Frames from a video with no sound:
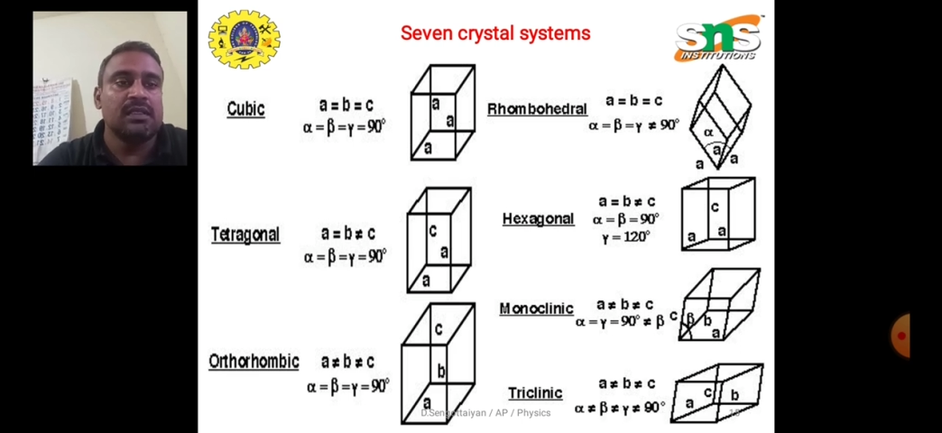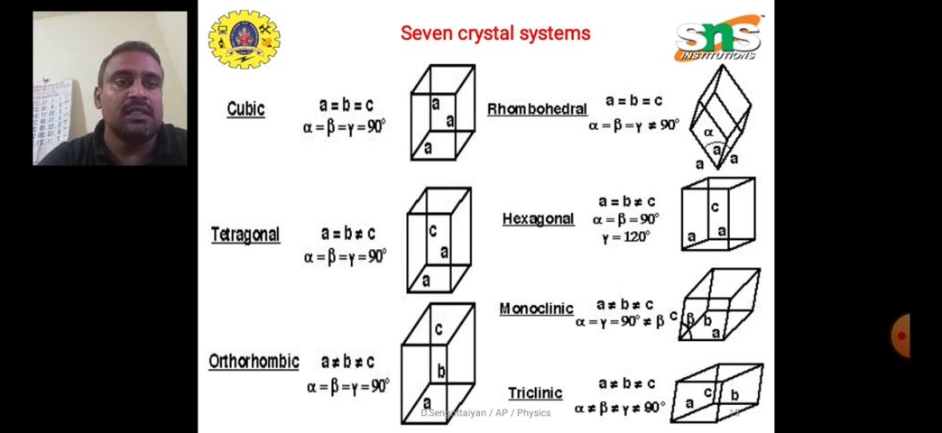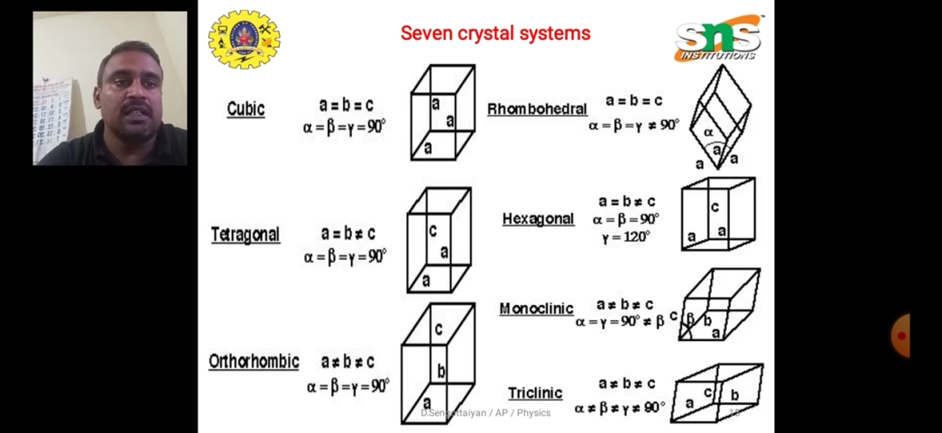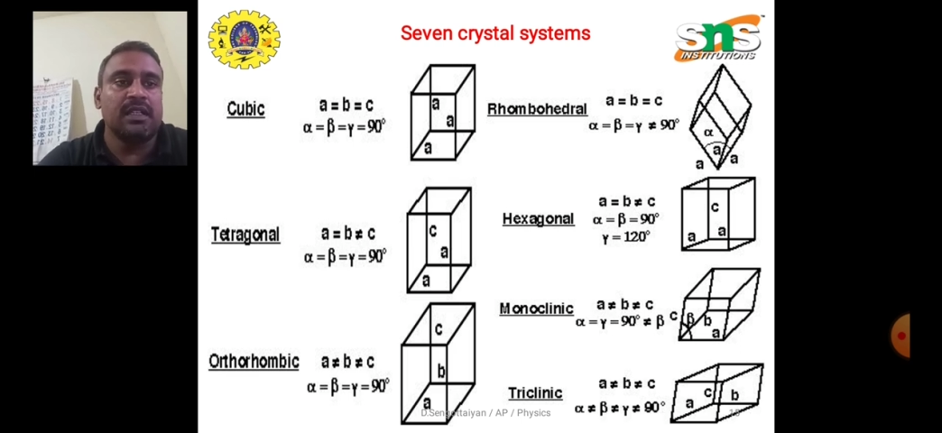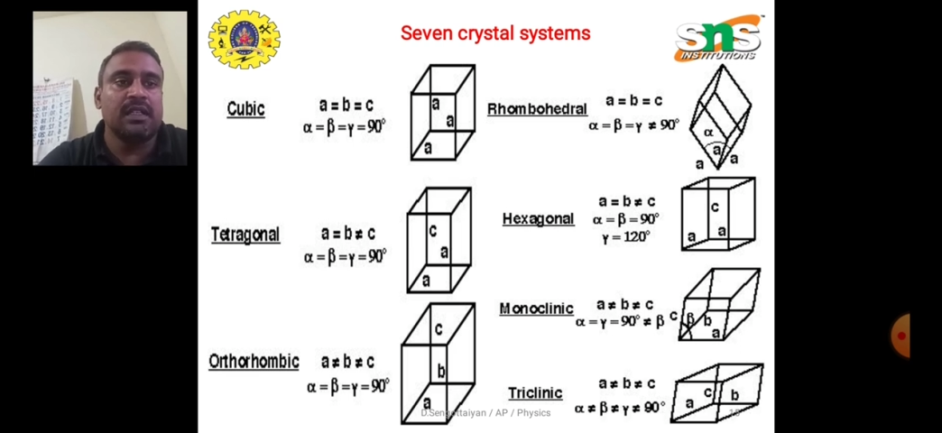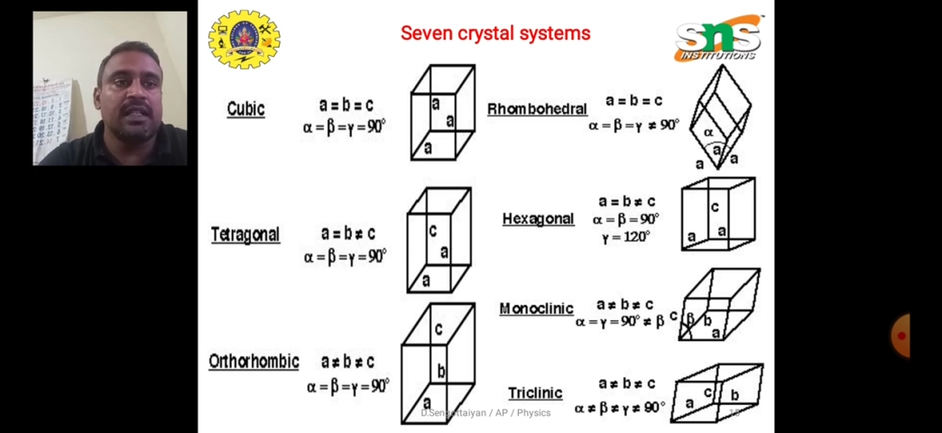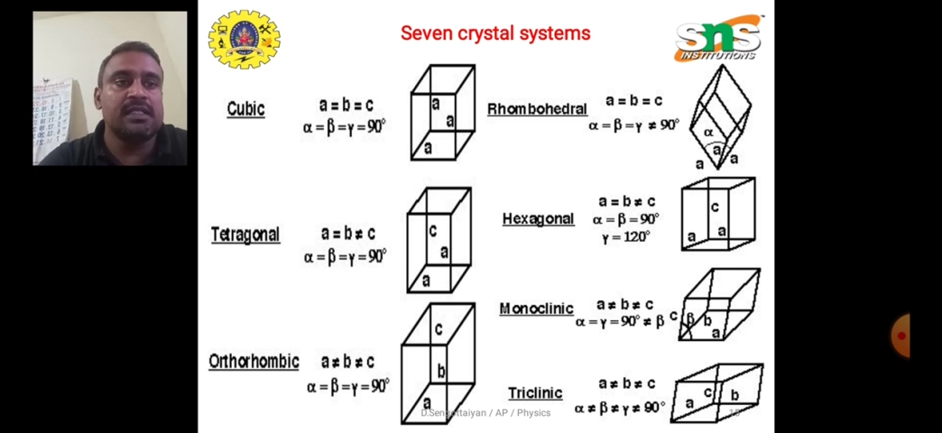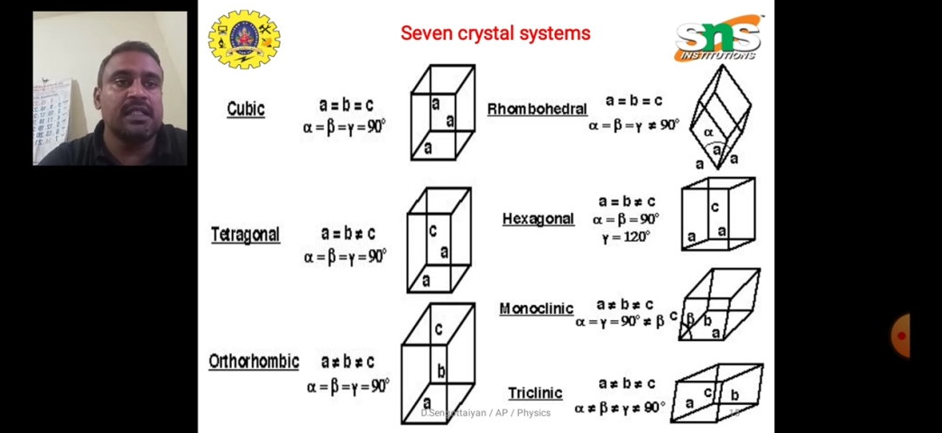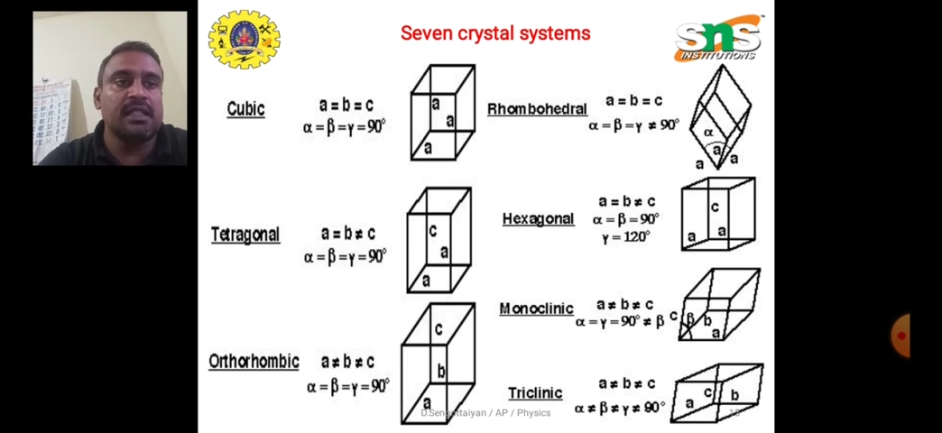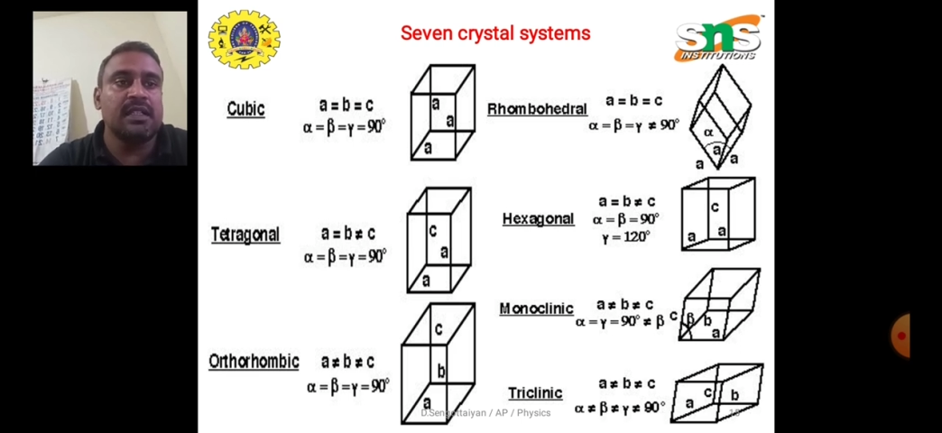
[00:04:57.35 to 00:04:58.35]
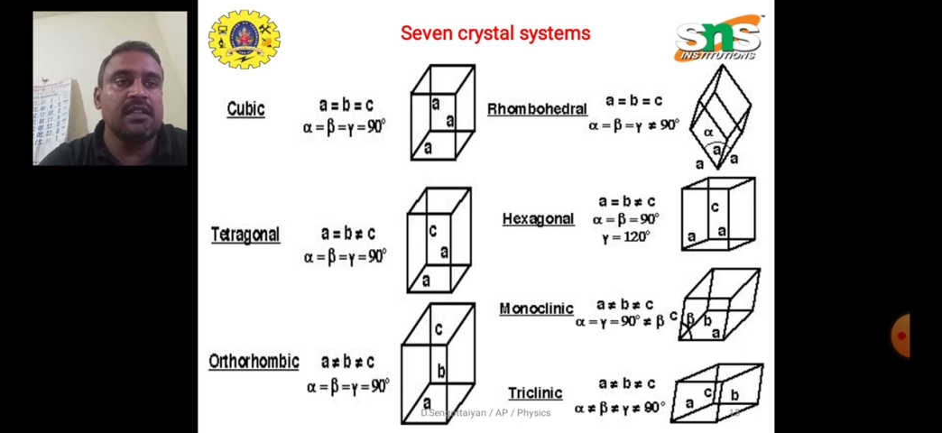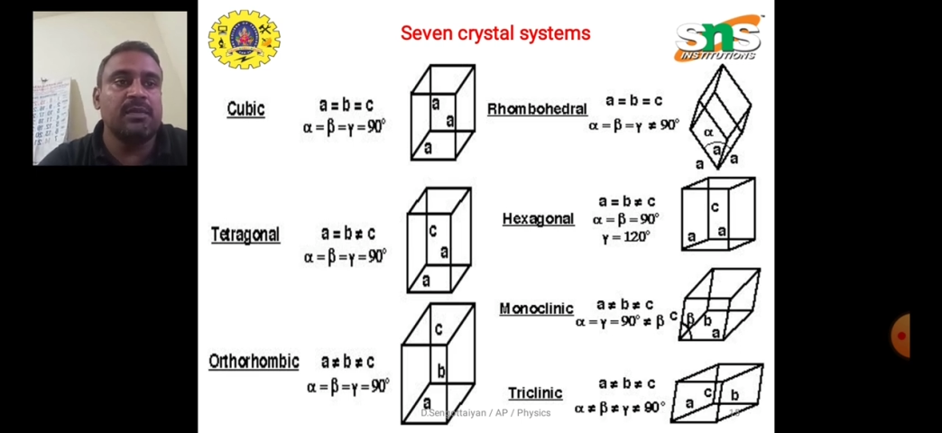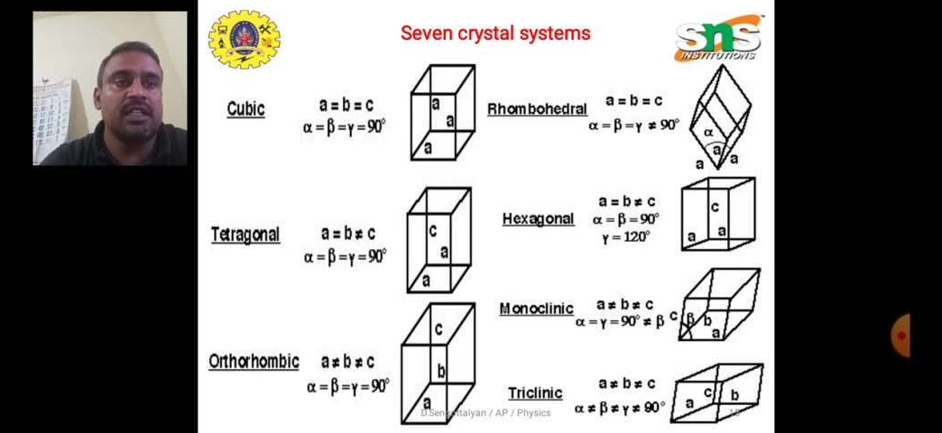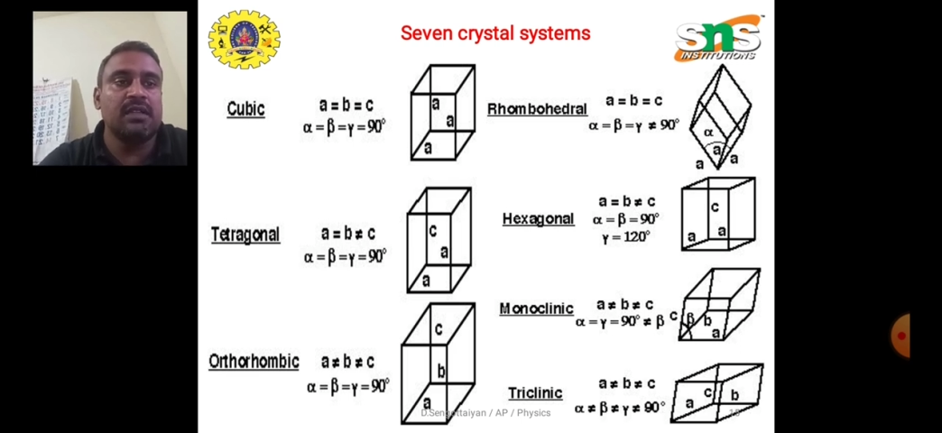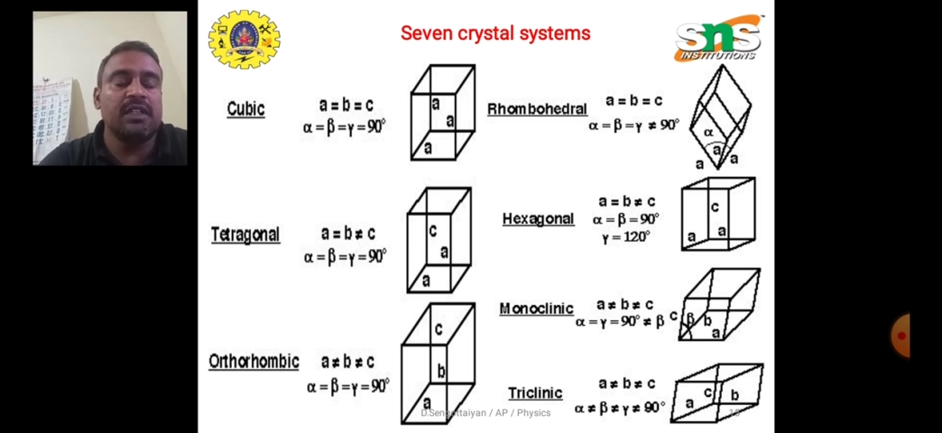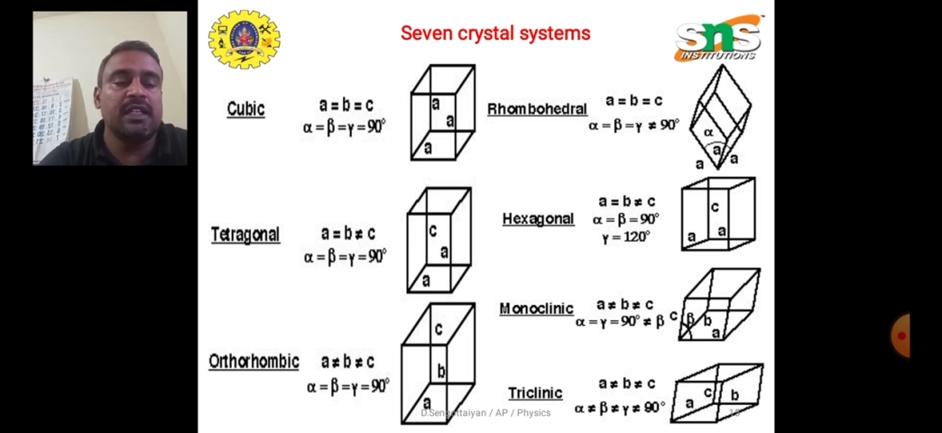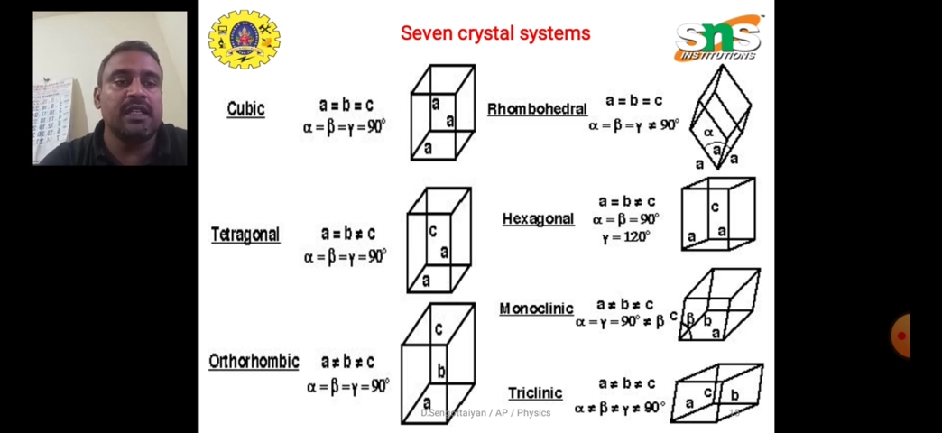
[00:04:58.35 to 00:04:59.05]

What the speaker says: Then interaction angle in between